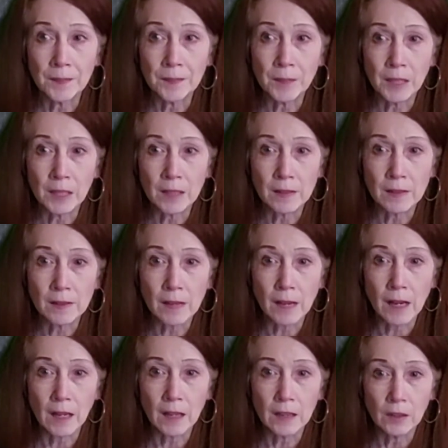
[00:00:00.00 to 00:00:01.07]
because,
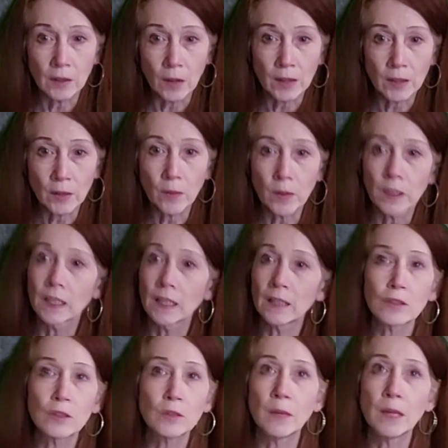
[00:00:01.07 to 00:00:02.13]
you know, I don't want to
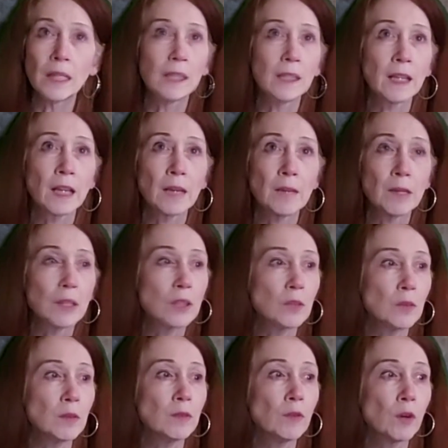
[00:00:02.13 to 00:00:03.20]
get too many like I
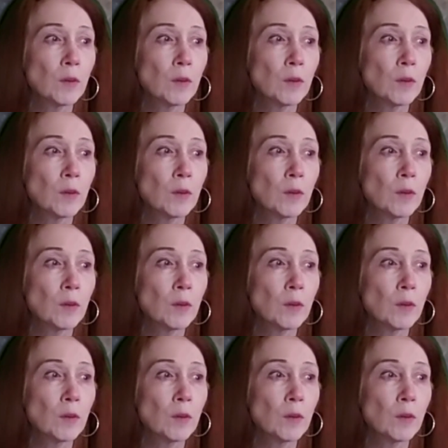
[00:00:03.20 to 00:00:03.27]
mentioned before,